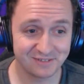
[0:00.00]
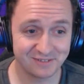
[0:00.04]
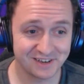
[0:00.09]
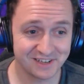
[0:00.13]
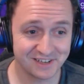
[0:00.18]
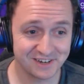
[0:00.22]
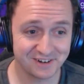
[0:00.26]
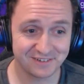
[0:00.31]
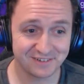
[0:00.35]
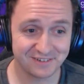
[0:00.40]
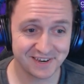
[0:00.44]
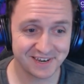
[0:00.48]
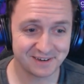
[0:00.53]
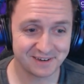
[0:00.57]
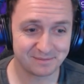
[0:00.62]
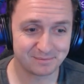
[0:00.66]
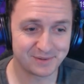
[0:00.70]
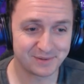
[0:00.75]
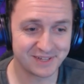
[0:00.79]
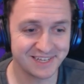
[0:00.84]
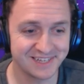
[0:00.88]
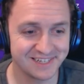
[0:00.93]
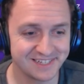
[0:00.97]
We're going to run out of
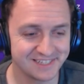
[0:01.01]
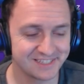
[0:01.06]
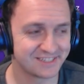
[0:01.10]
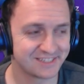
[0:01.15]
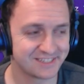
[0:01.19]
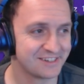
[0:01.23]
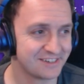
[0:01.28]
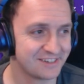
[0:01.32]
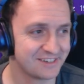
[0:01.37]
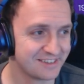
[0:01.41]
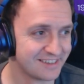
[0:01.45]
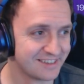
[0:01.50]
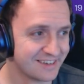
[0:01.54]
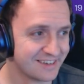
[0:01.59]
players soon.